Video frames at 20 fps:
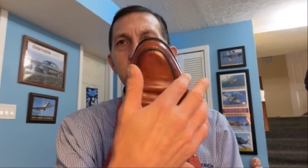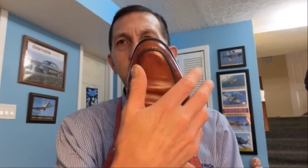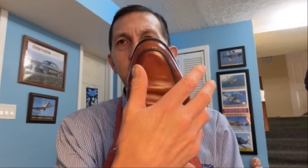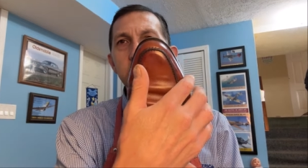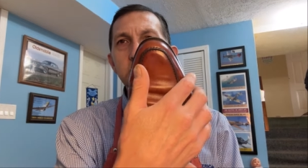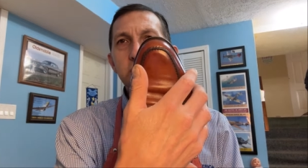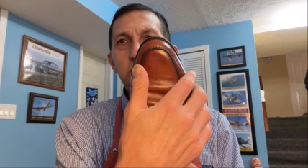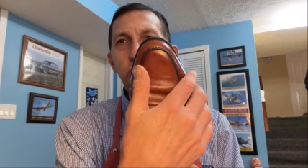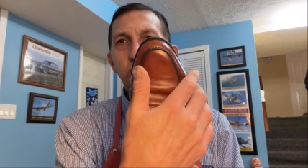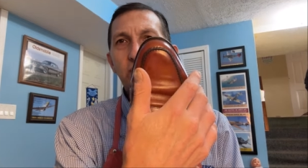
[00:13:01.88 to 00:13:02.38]

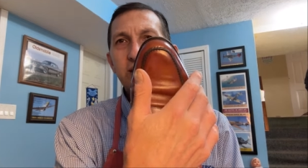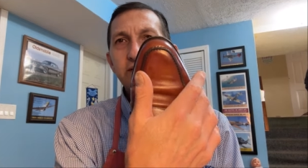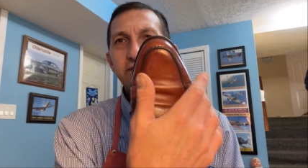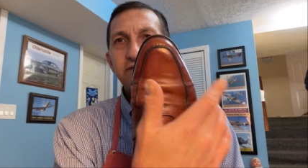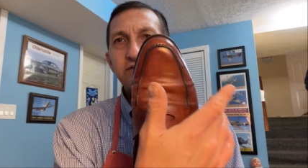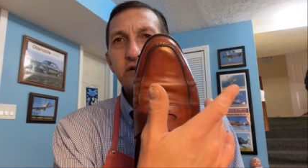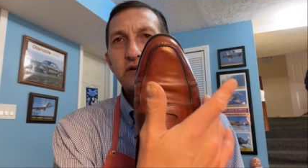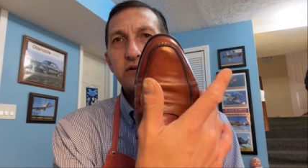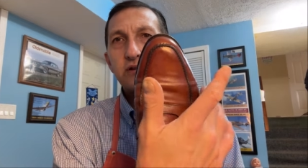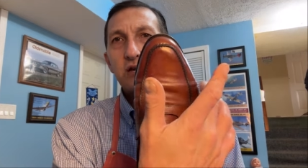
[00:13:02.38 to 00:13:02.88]
always the right
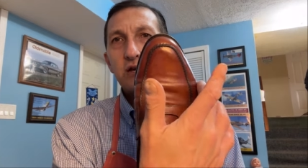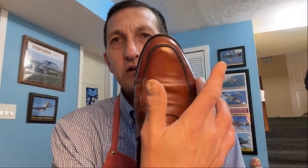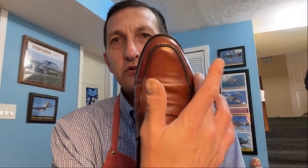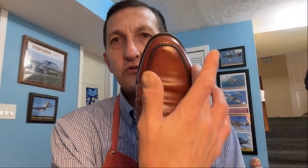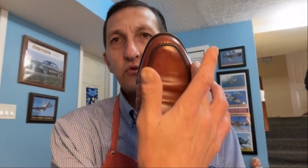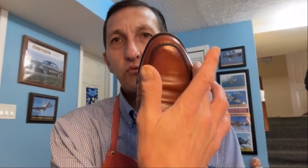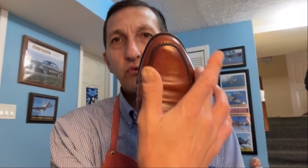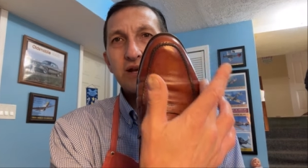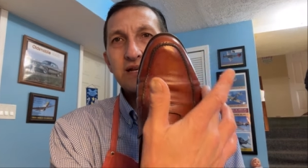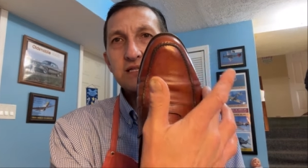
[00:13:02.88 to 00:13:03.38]
foot,
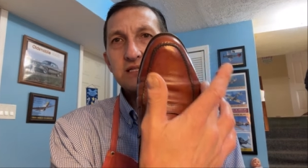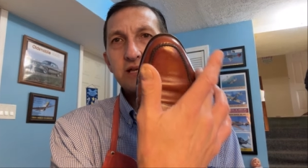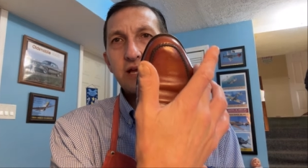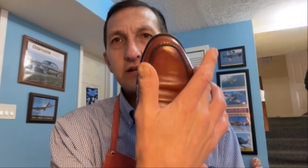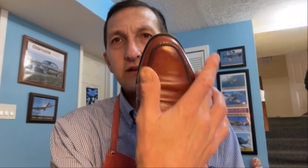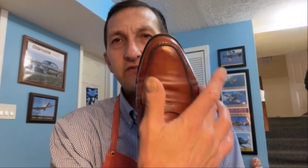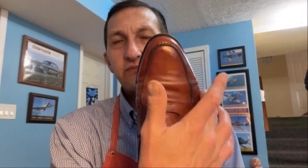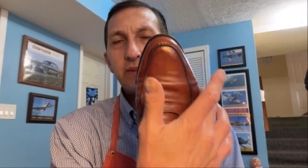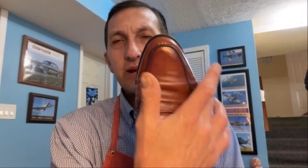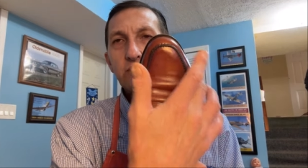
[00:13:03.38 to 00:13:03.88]
the right side
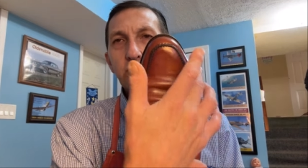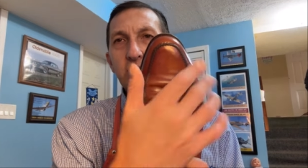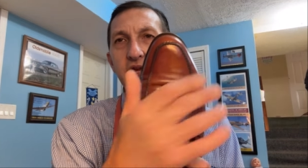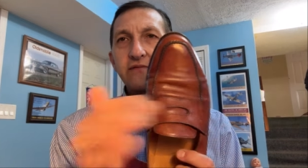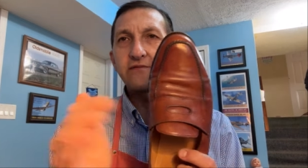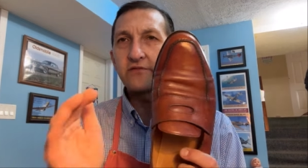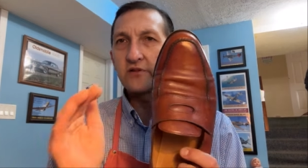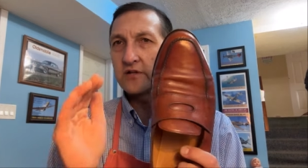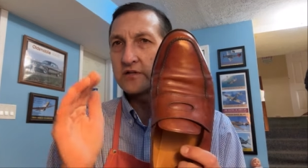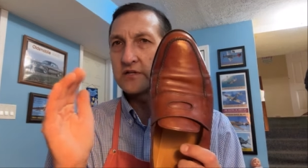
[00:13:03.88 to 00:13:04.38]
of my right
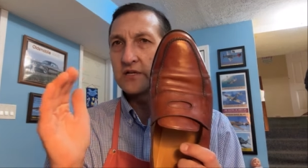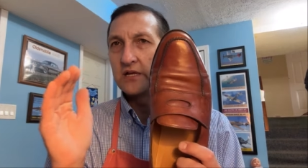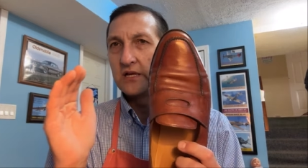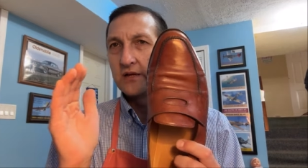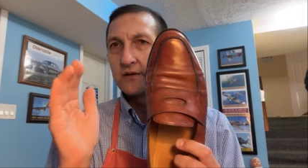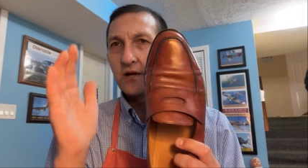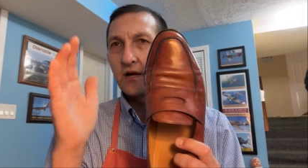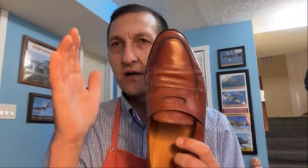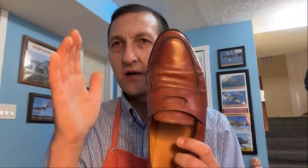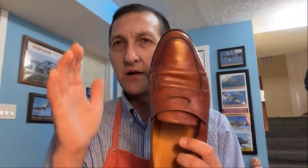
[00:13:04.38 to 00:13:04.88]
foot,
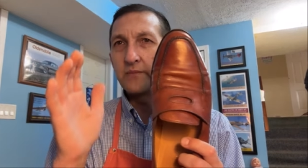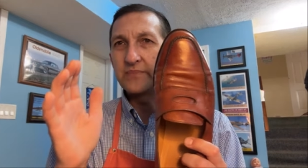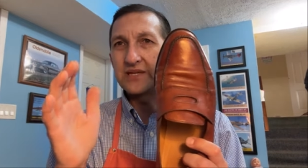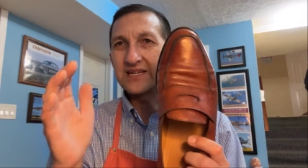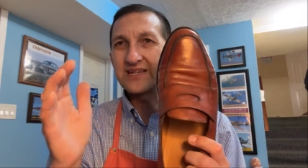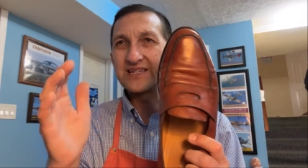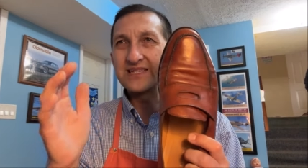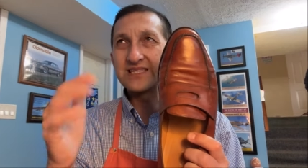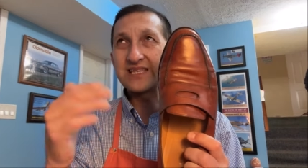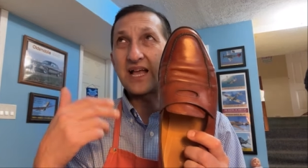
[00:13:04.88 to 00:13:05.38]
uh,
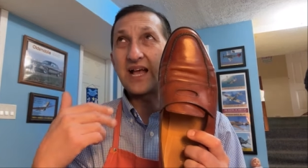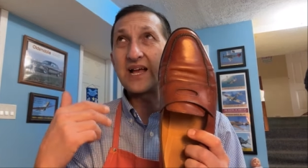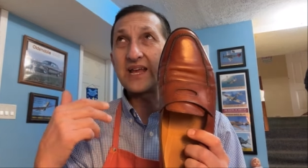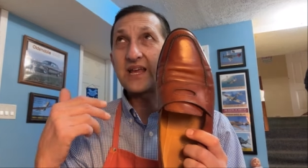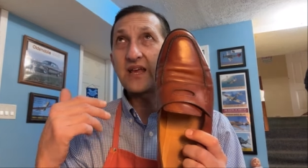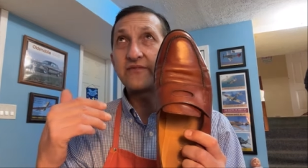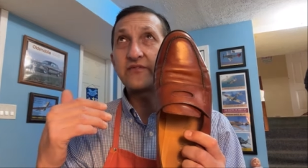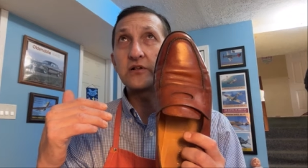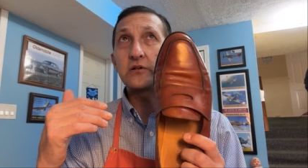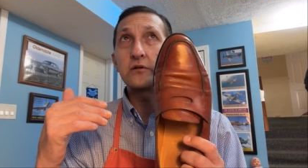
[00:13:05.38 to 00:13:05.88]
because I
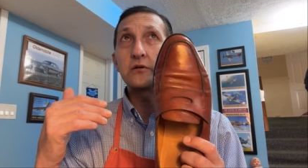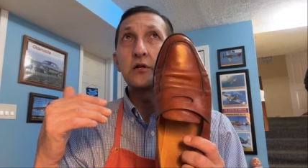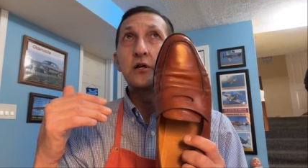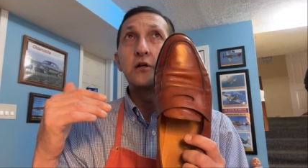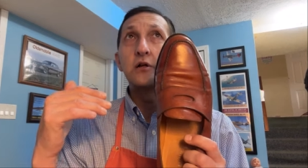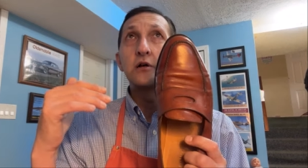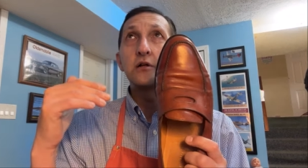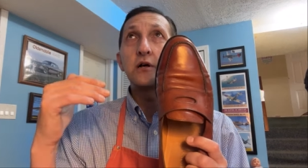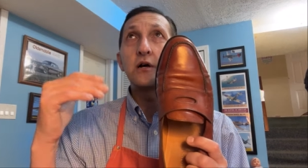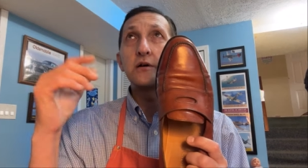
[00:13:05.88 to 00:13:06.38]
have a,
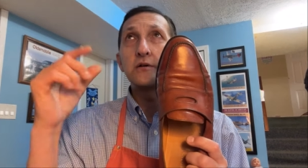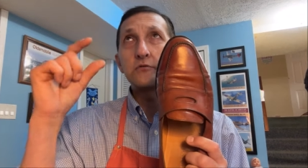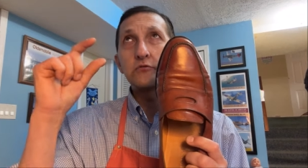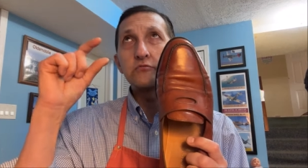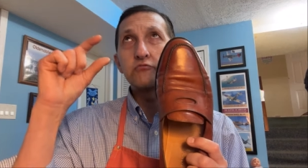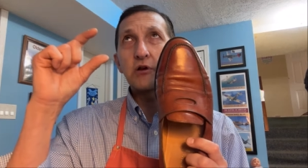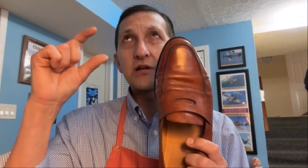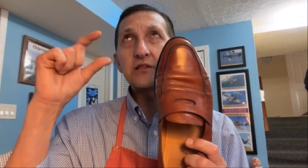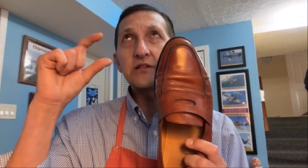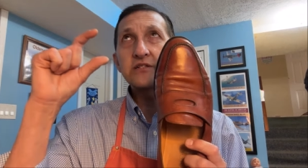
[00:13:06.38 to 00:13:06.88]
a,
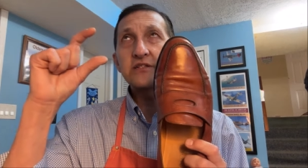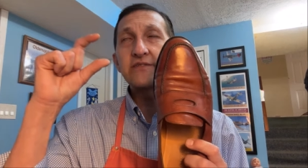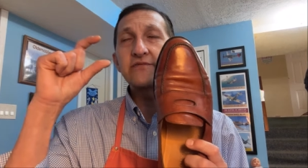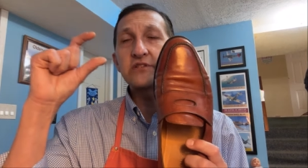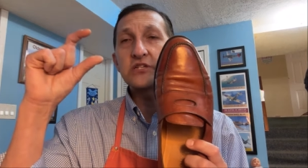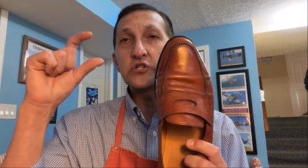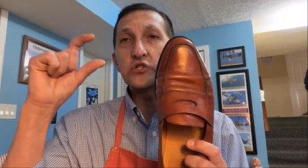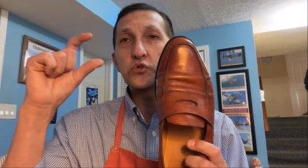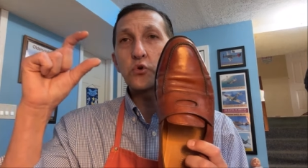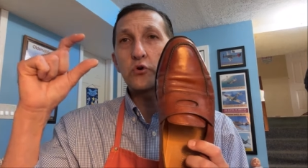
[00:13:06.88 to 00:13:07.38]
relatively
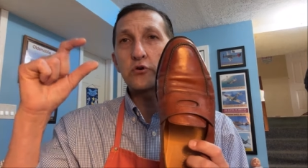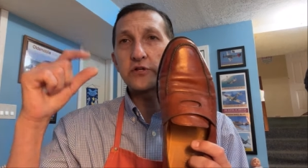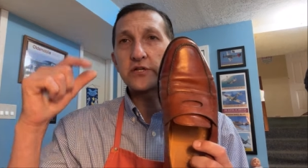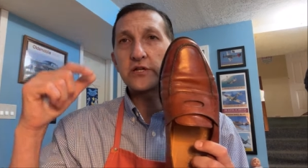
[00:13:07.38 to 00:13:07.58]
short